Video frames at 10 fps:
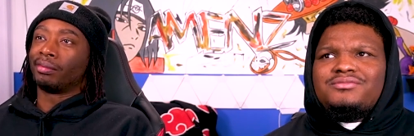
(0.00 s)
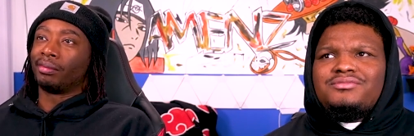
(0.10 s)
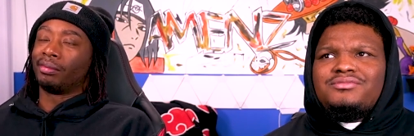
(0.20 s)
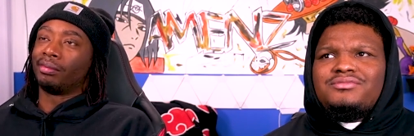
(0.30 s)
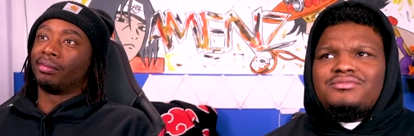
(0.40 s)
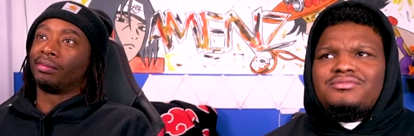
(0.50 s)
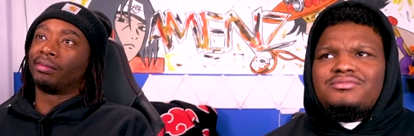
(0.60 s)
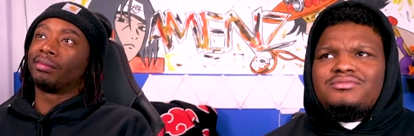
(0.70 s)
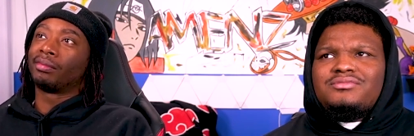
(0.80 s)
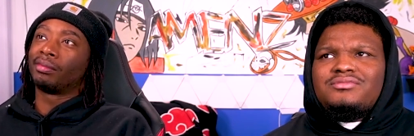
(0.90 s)

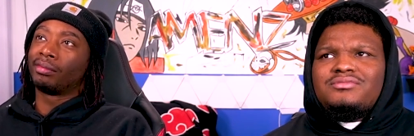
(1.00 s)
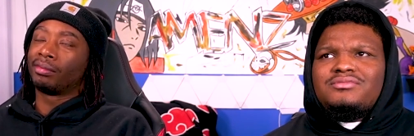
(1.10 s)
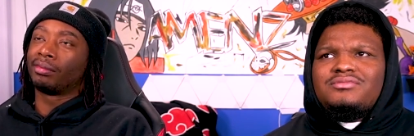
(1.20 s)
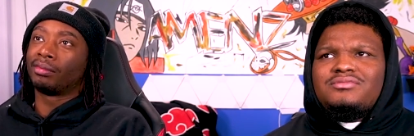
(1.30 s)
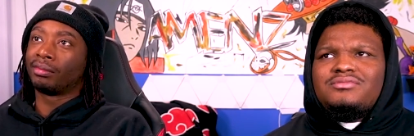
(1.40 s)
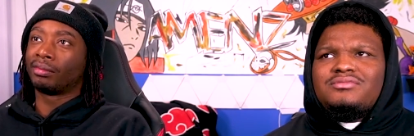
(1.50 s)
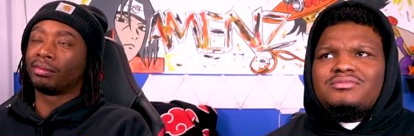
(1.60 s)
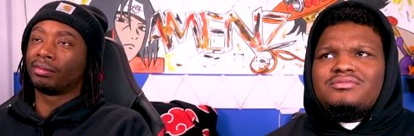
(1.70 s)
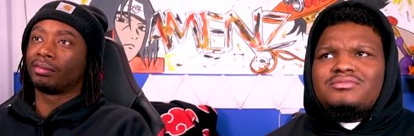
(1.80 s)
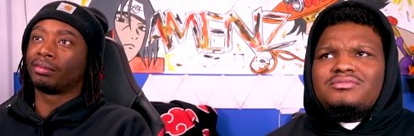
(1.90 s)

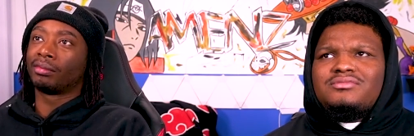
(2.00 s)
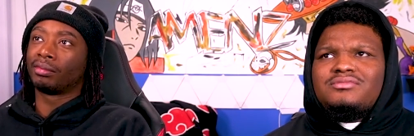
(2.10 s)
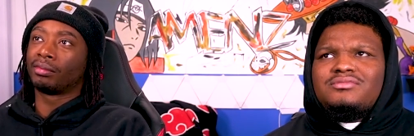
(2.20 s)
(no one is talking)